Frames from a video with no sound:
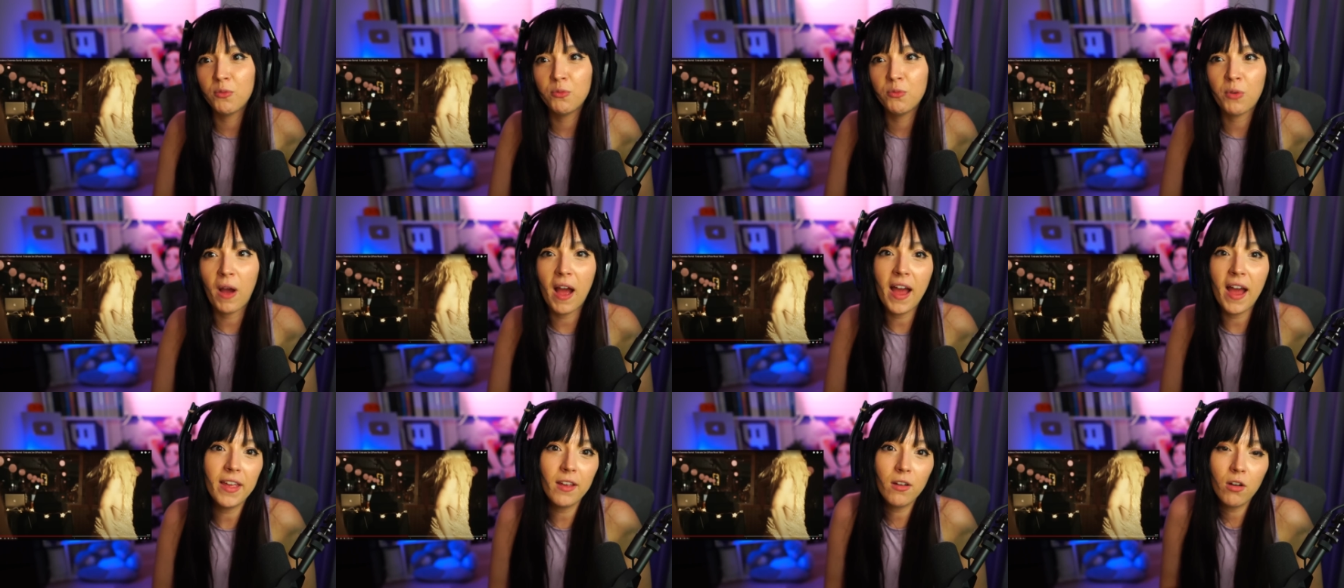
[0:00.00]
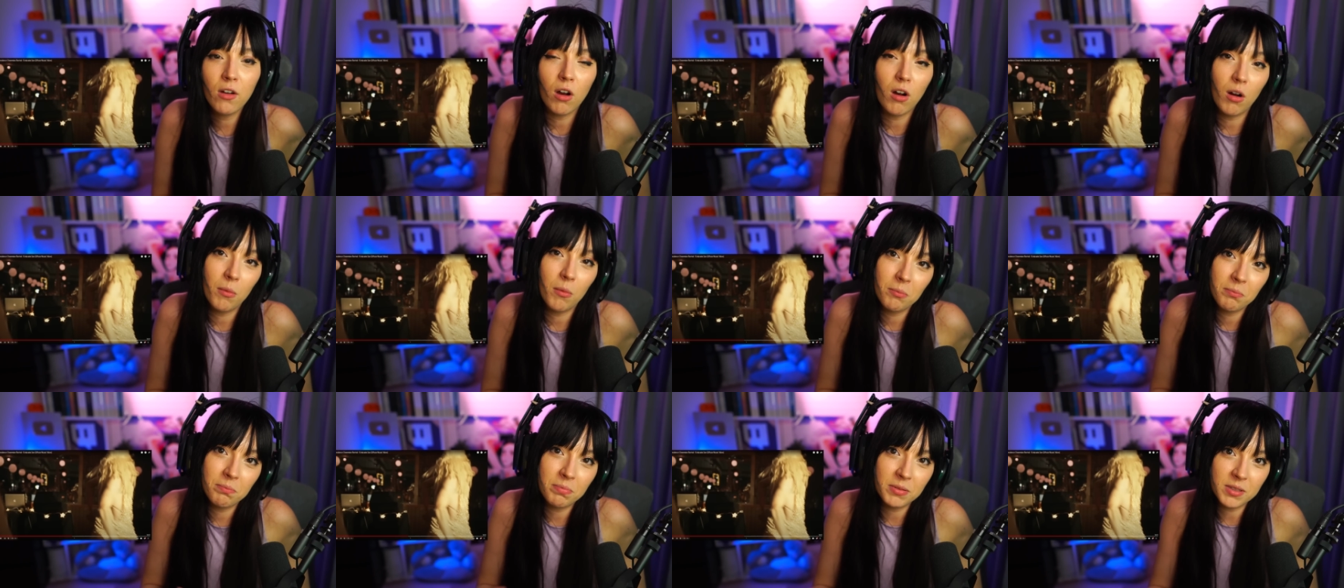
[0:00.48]
I
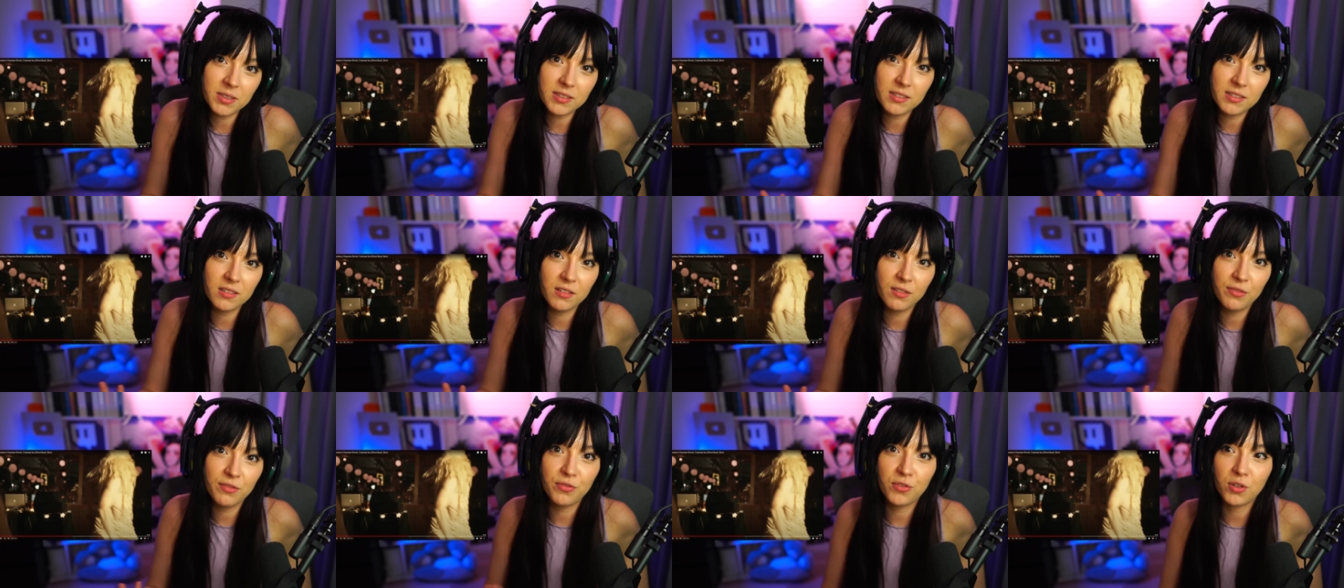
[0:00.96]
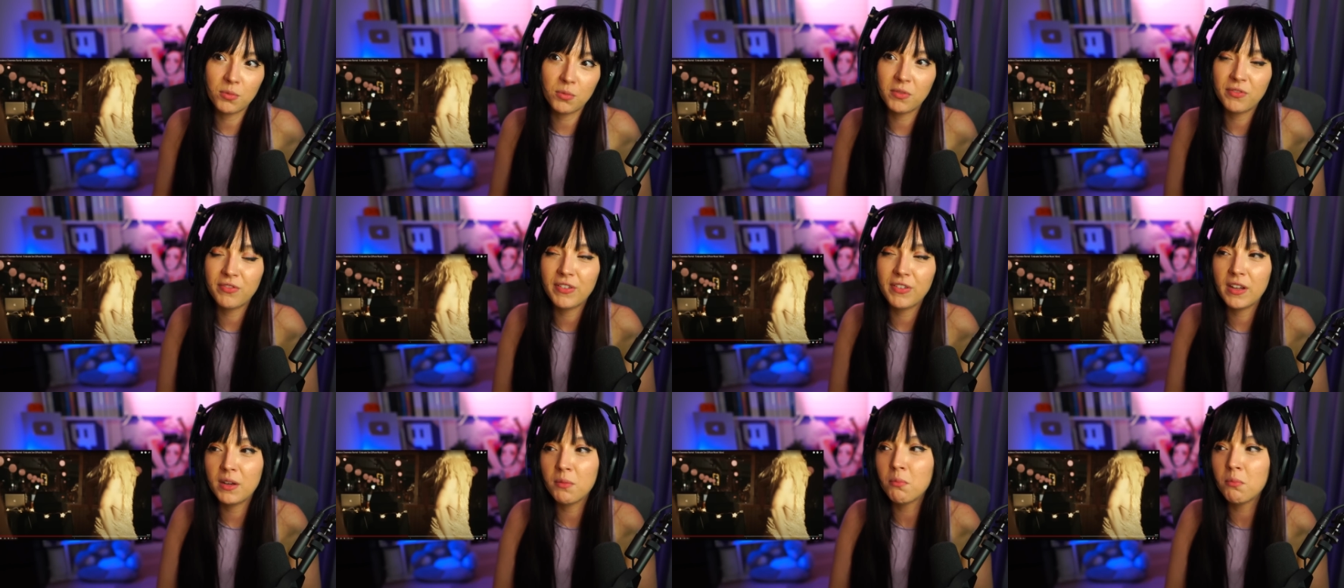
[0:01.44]
come personally from a
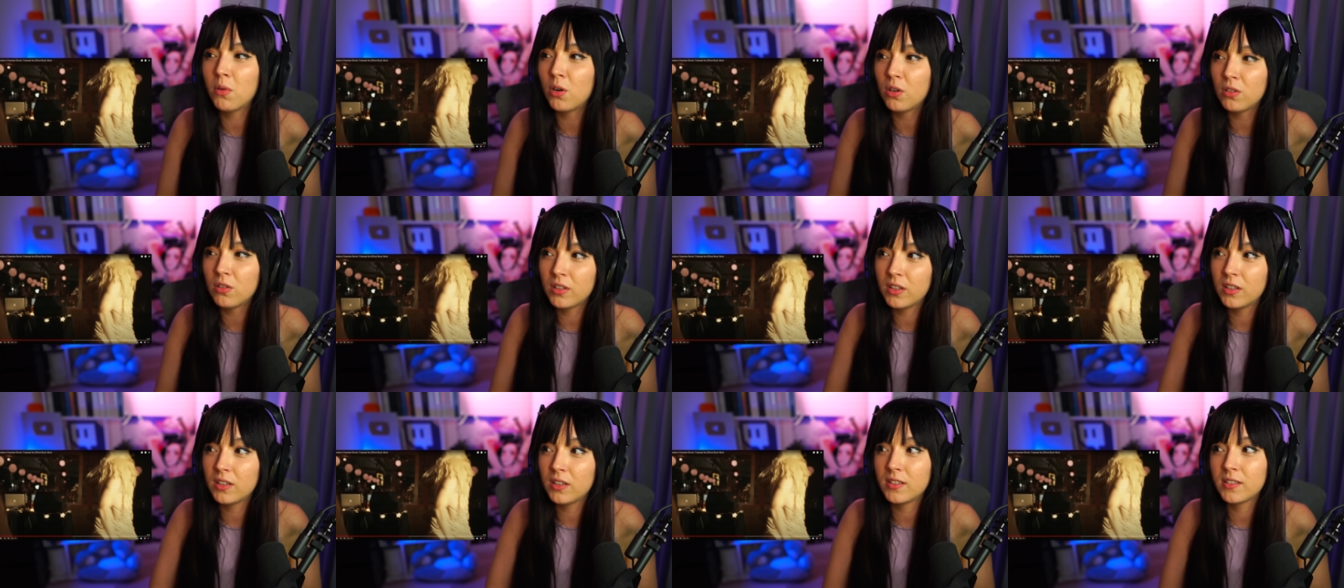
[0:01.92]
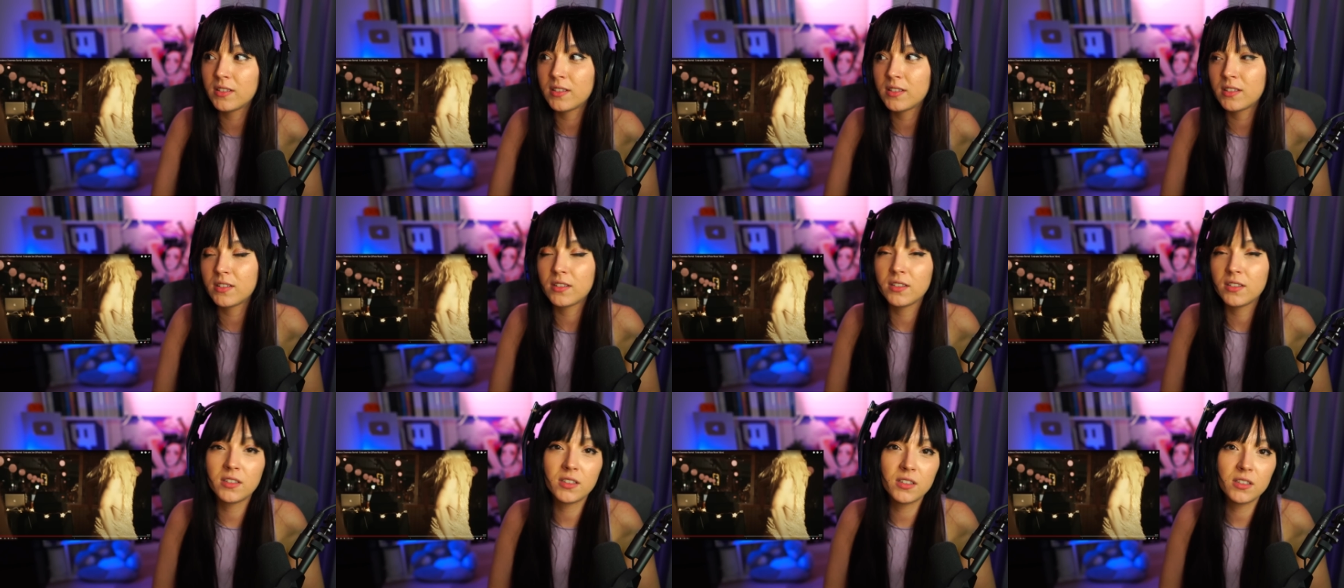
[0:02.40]
very
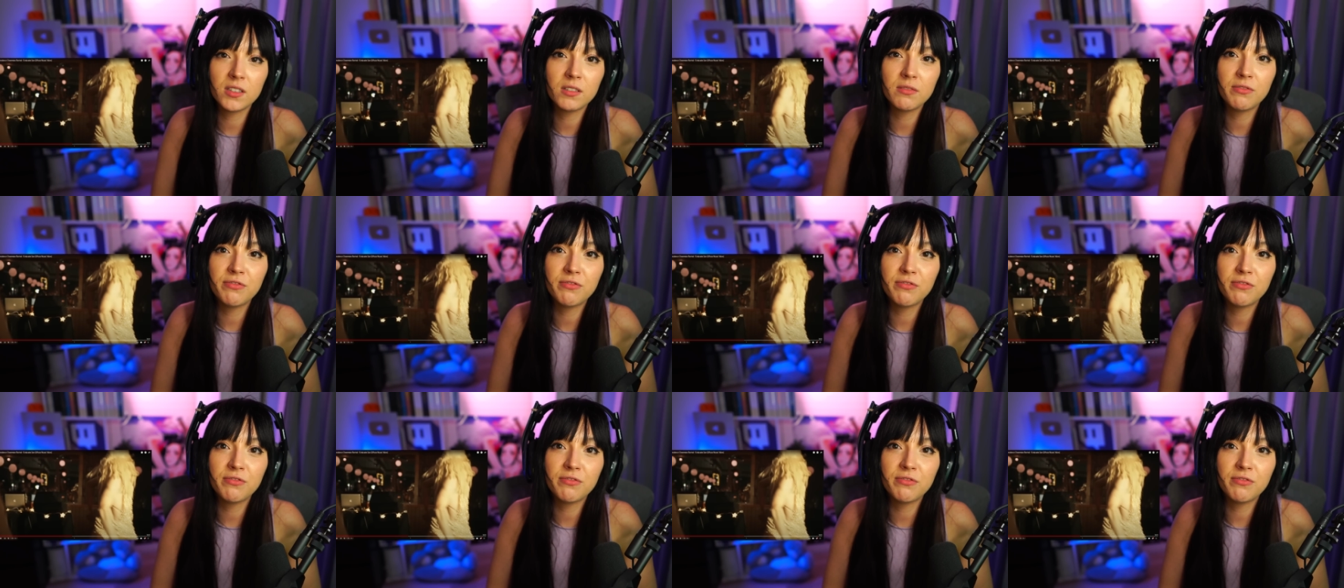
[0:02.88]
modest uh,